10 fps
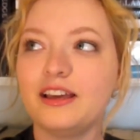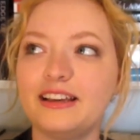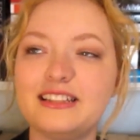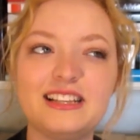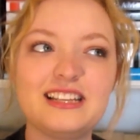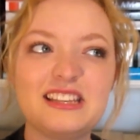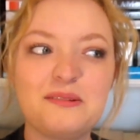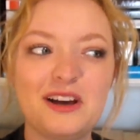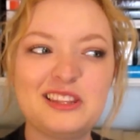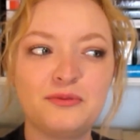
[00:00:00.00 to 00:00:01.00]
it's less than a
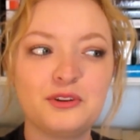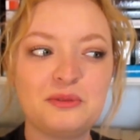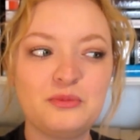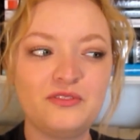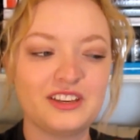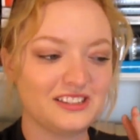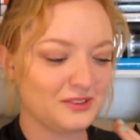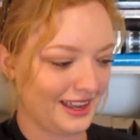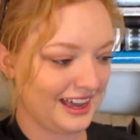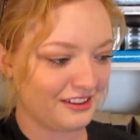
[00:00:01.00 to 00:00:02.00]
month before the movie, and
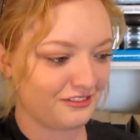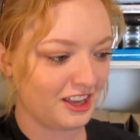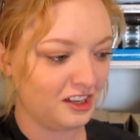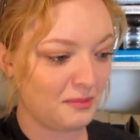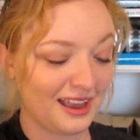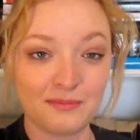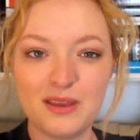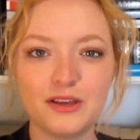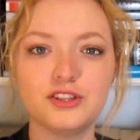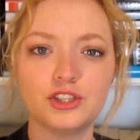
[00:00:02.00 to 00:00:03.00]
so I kind of failed in my commitment.